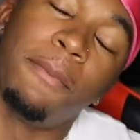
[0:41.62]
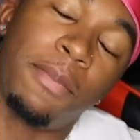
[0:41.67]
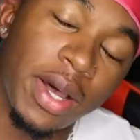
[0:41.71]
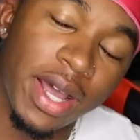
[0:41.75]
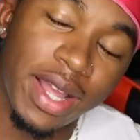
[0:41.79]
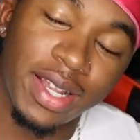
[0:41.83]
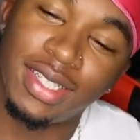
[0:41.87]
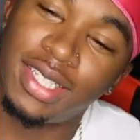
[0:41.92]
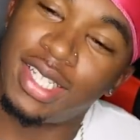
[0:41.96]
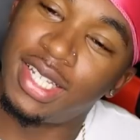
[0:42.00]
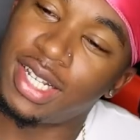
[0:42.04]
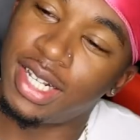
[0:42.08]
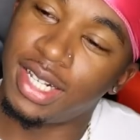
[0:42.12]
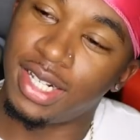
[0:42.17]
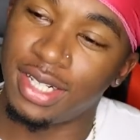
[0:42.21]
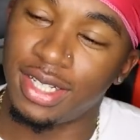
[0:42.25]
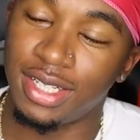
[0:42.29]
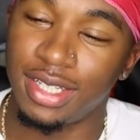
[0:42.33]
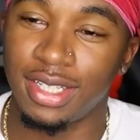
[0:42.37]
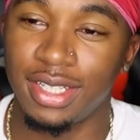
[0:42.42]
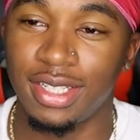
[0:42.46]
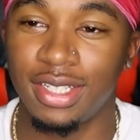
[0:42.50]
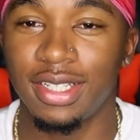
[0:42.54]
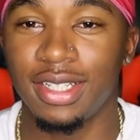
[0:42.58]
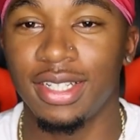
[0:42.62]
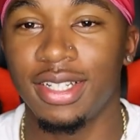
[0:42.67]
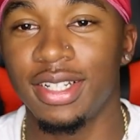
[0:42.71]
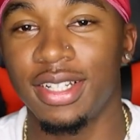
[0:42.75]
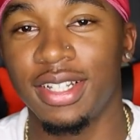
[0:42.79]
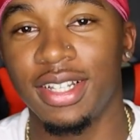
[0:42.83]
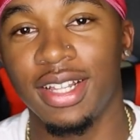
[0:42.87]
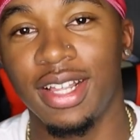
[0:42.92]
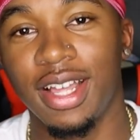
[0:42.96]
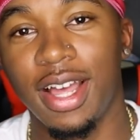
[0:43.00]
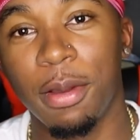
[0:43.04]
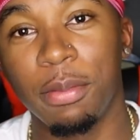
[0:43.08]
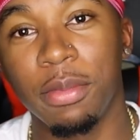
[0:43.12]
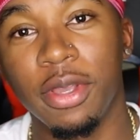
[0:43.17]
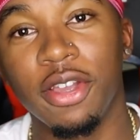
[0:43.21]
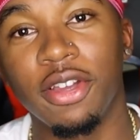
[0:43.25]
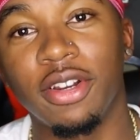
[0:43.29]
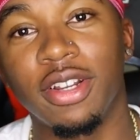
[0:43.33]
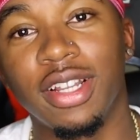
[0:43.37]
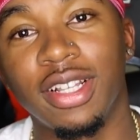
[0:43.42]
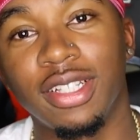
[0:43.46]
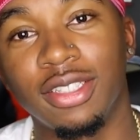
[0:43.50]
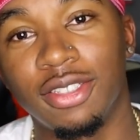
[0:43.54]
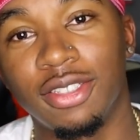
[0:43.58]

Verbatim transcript: But I'm here to